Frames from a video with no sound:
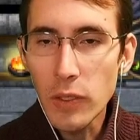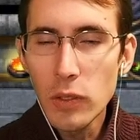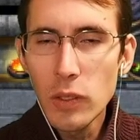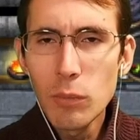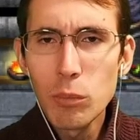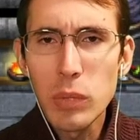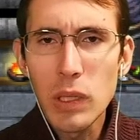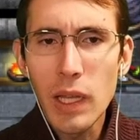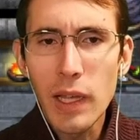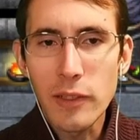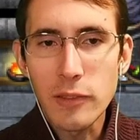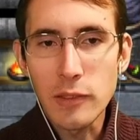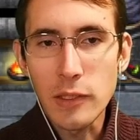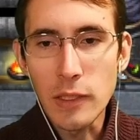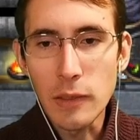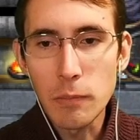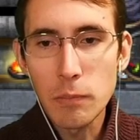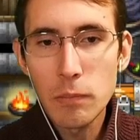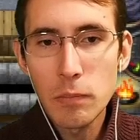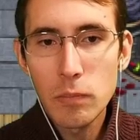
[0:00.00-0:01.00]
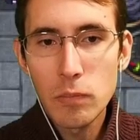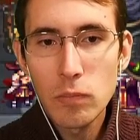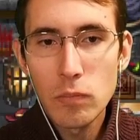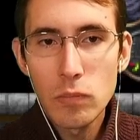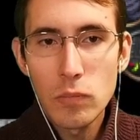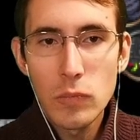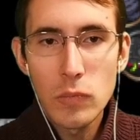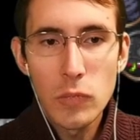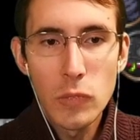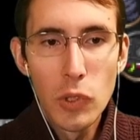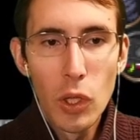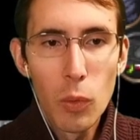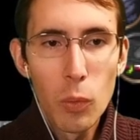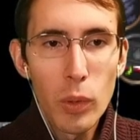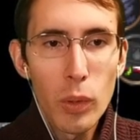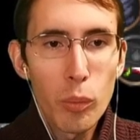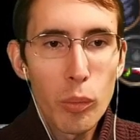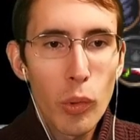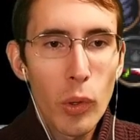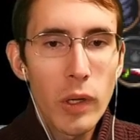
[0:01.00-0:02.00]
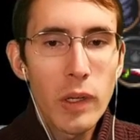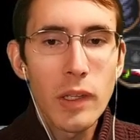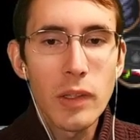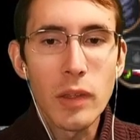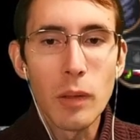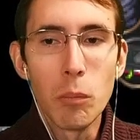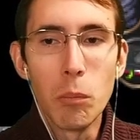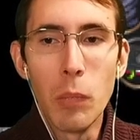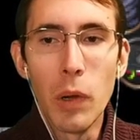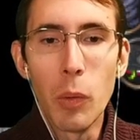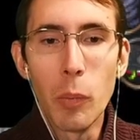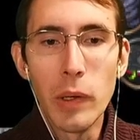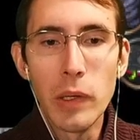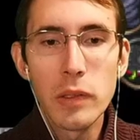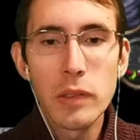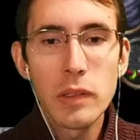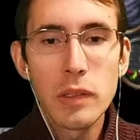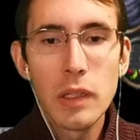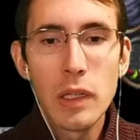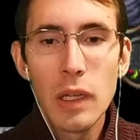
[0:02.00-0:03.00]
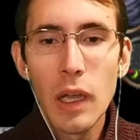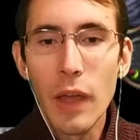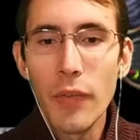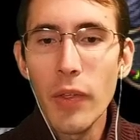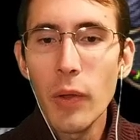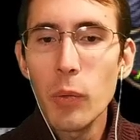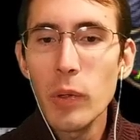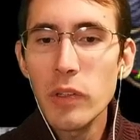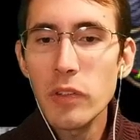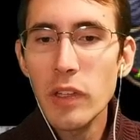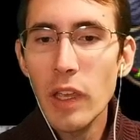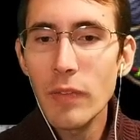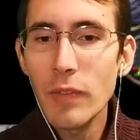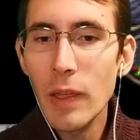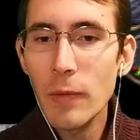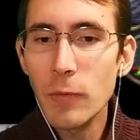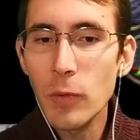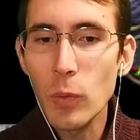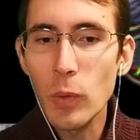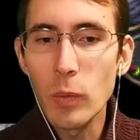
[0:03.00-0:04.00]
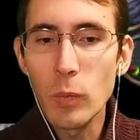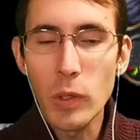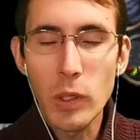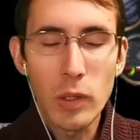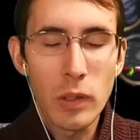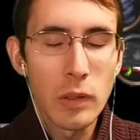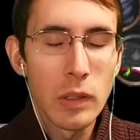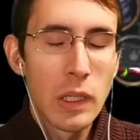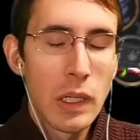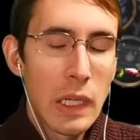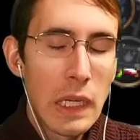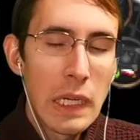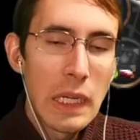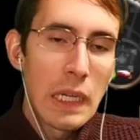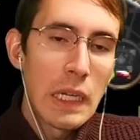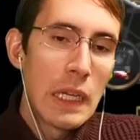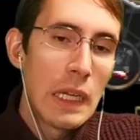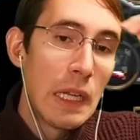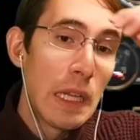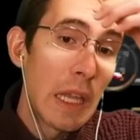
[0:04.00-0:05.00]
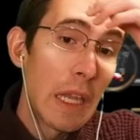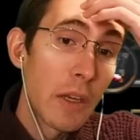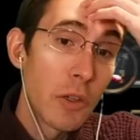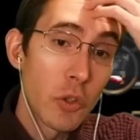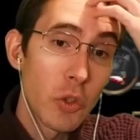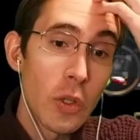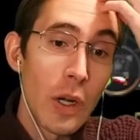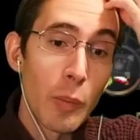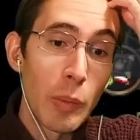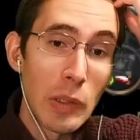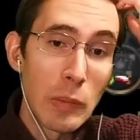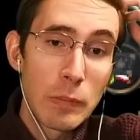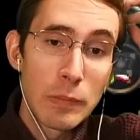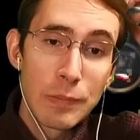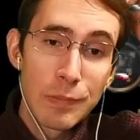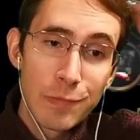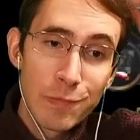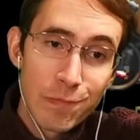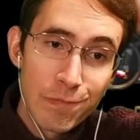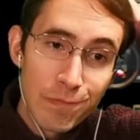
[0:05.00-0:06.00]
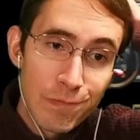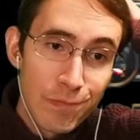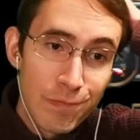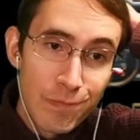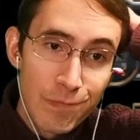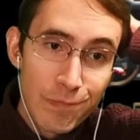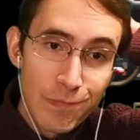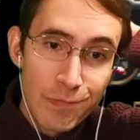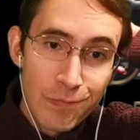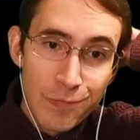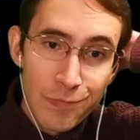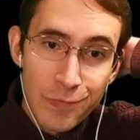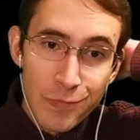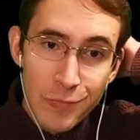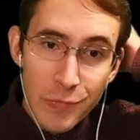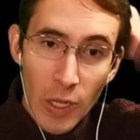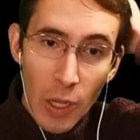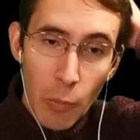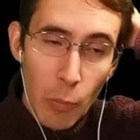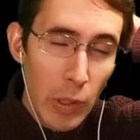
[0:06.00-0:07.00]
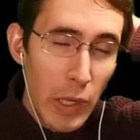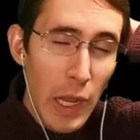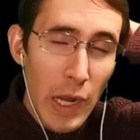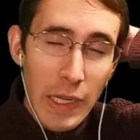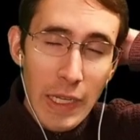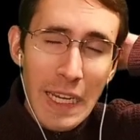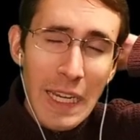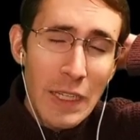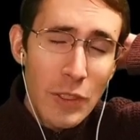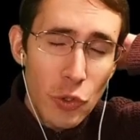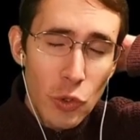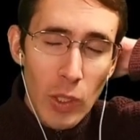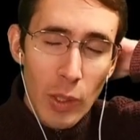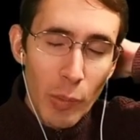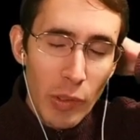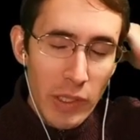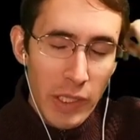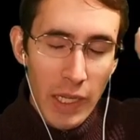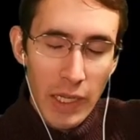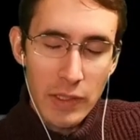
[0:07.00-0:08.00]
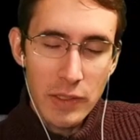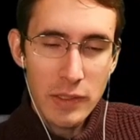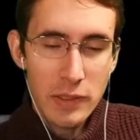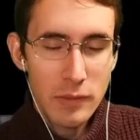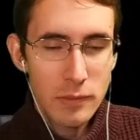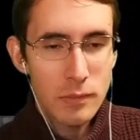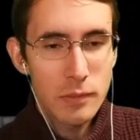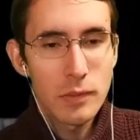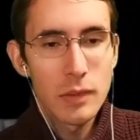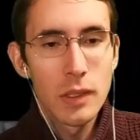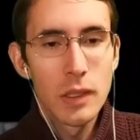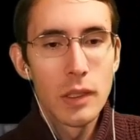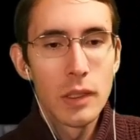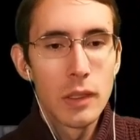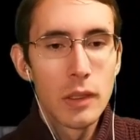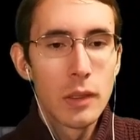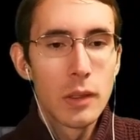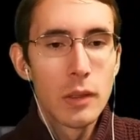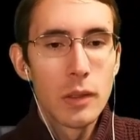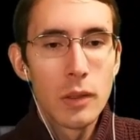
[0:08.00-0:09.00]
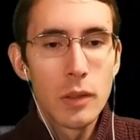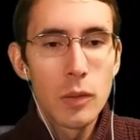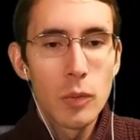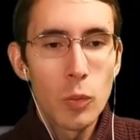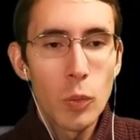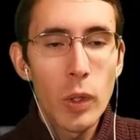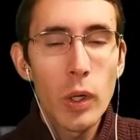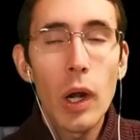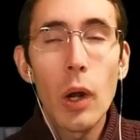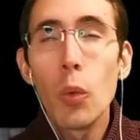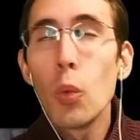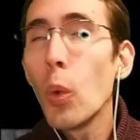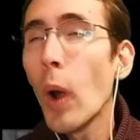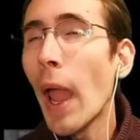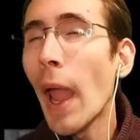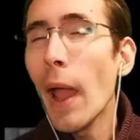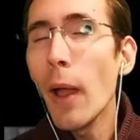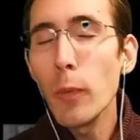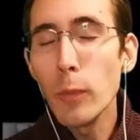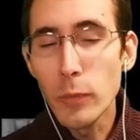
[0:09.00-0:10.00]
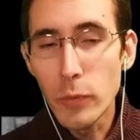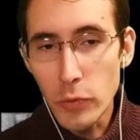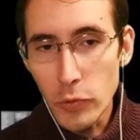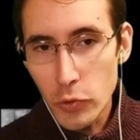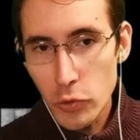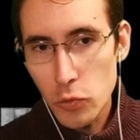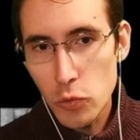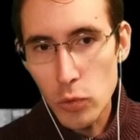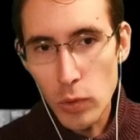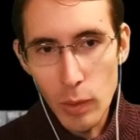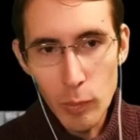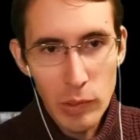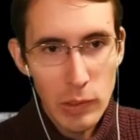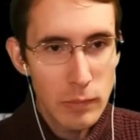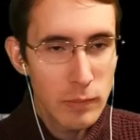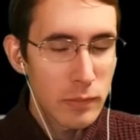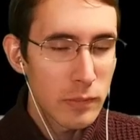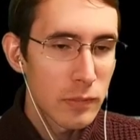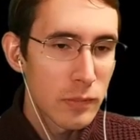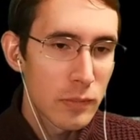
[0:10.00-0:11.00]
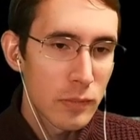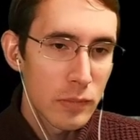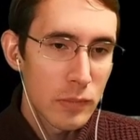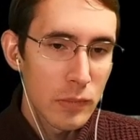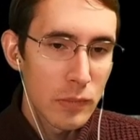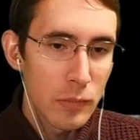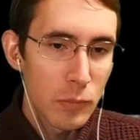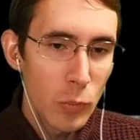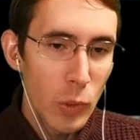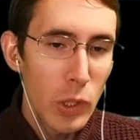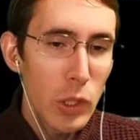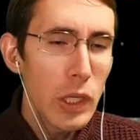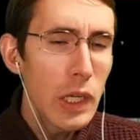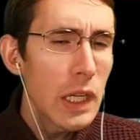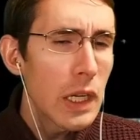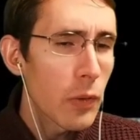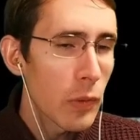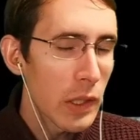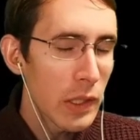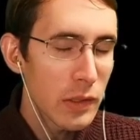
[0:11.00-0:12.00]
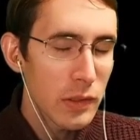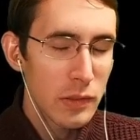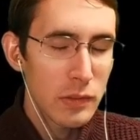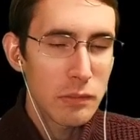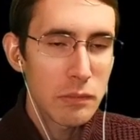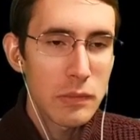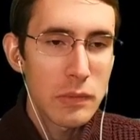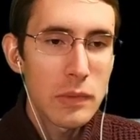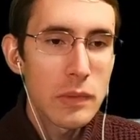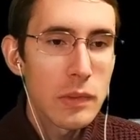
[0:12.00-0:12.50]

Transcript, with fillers: I could blessing. No real point at the moment. I think we save that for when we're in trouble. We're not in trouble yet. We're around trouble. We're near it.